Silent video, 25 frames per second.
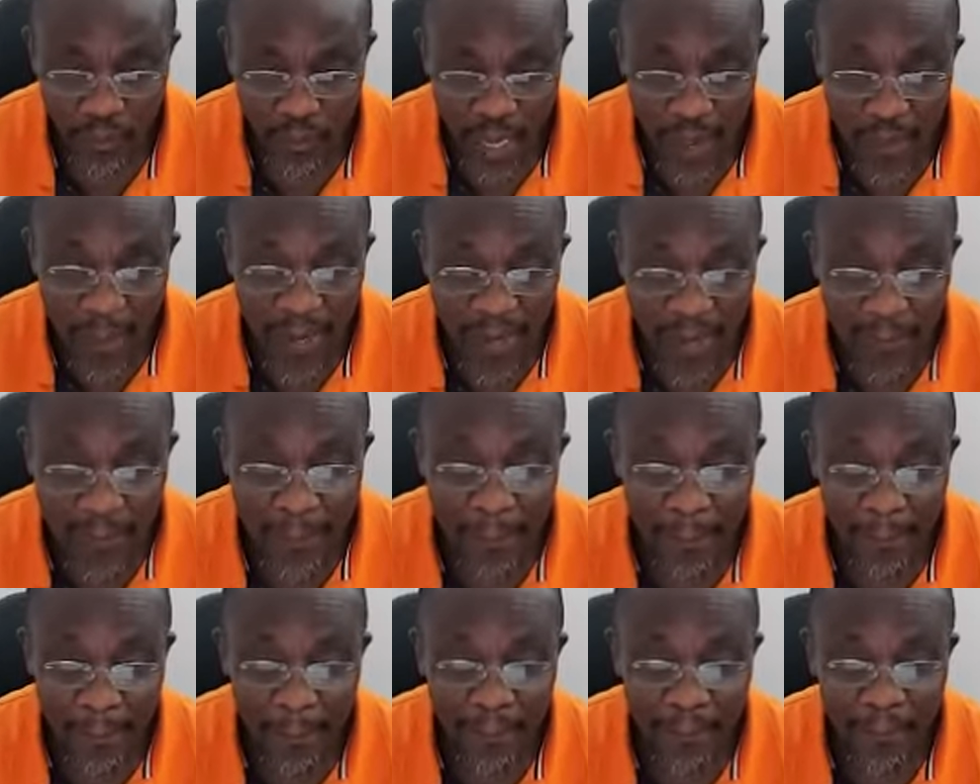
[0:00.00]
Amen.
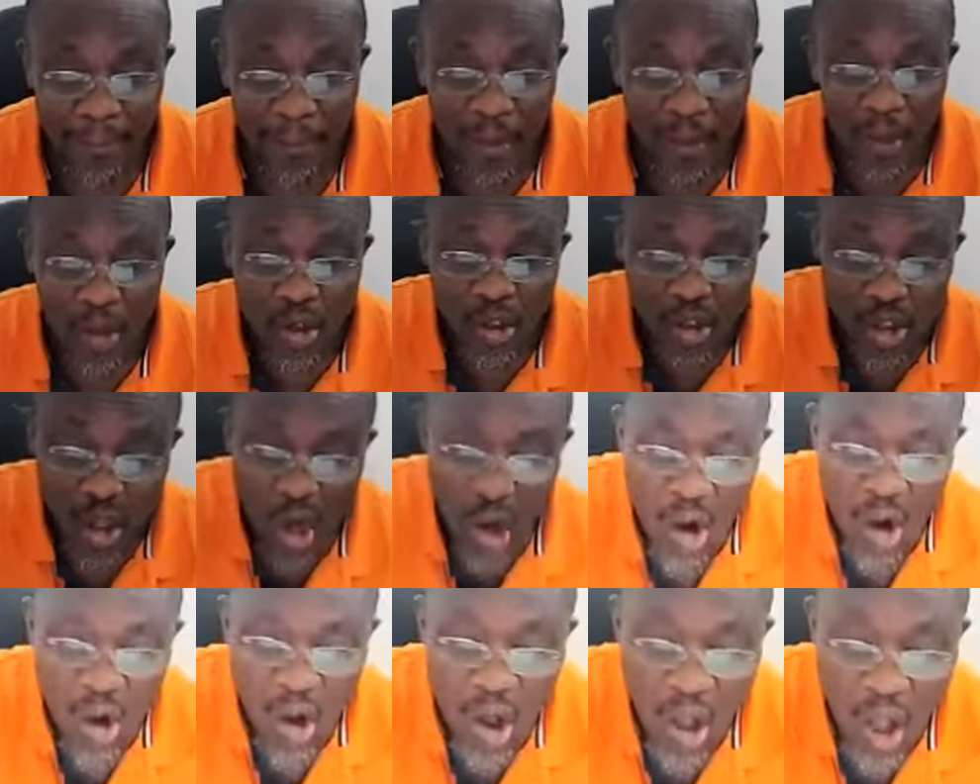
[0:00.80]

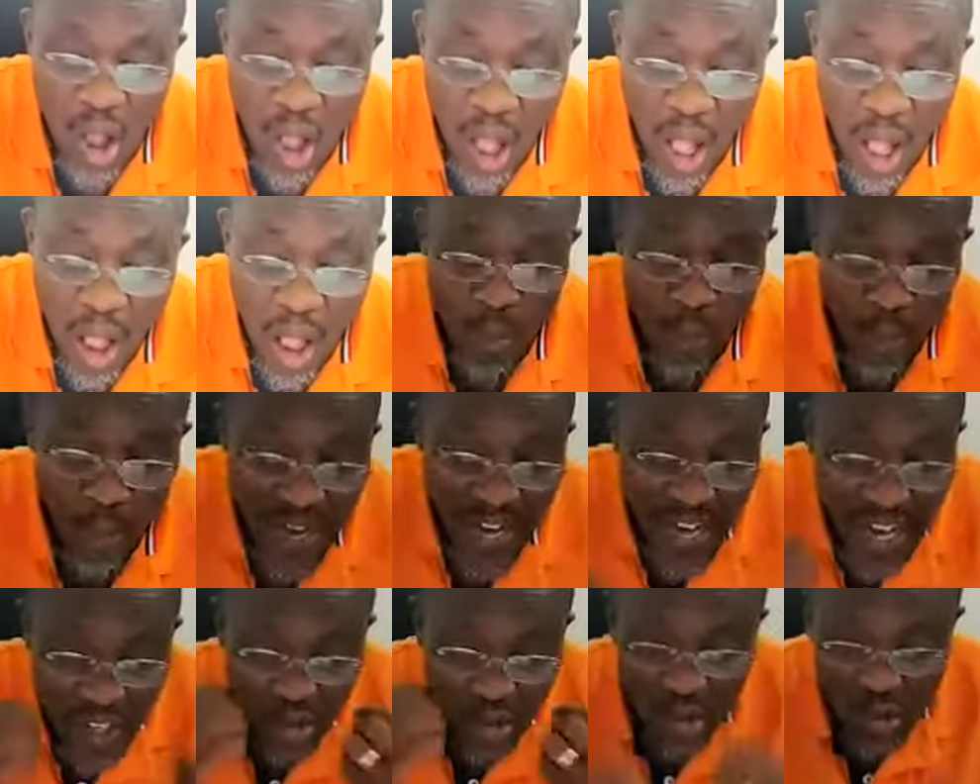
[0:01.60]
So we
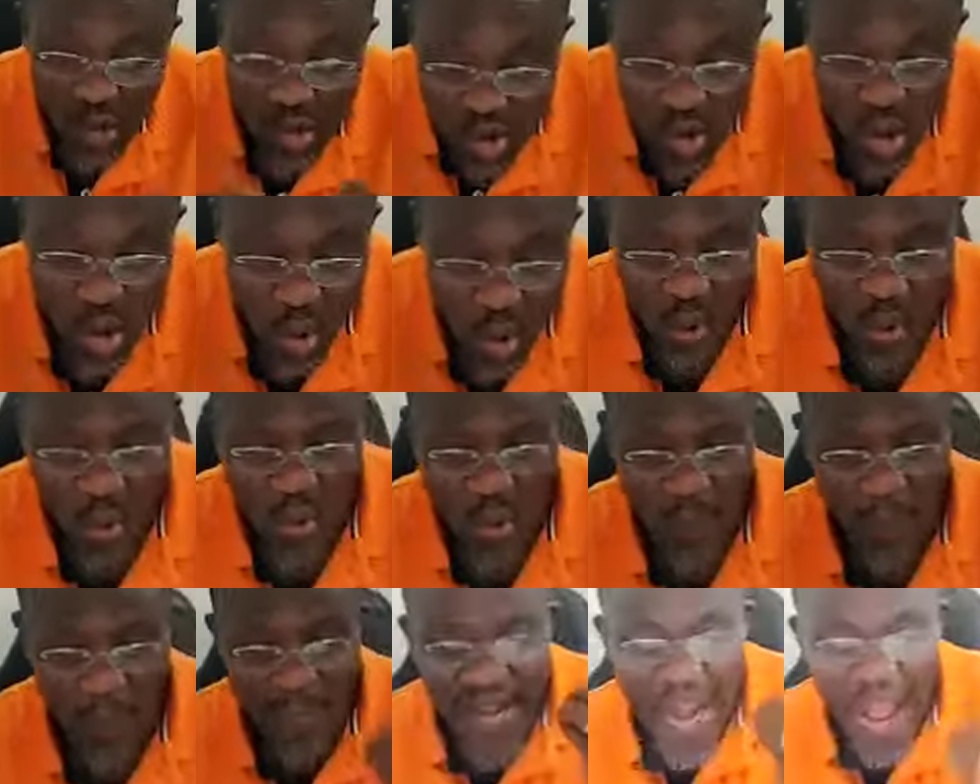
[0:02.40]
need to know
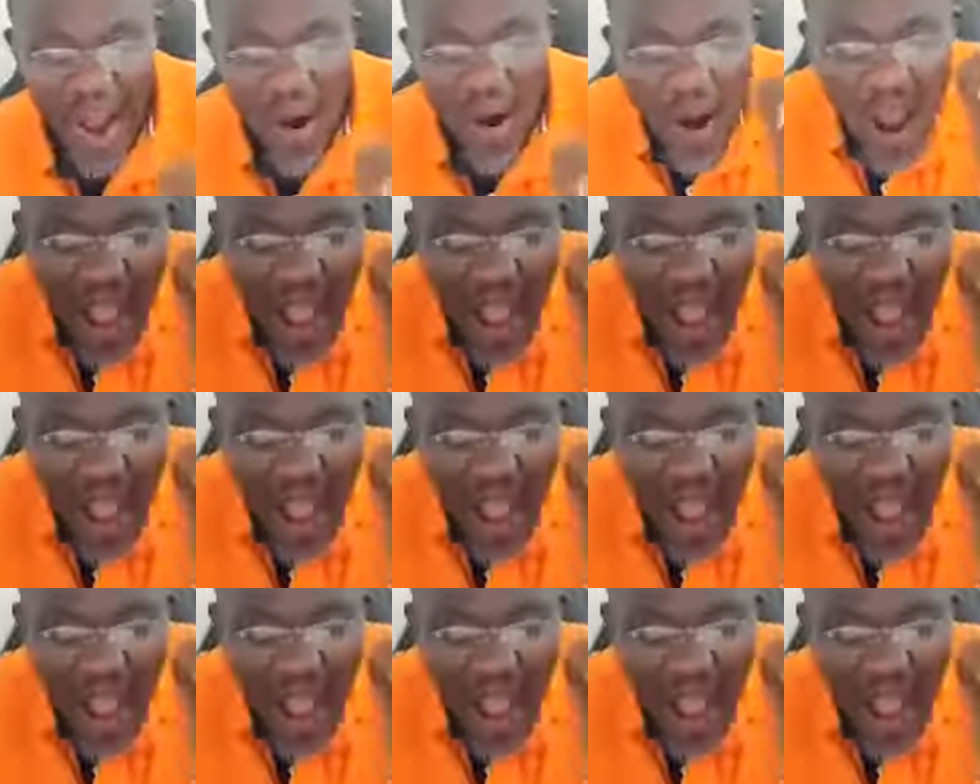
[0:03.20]
now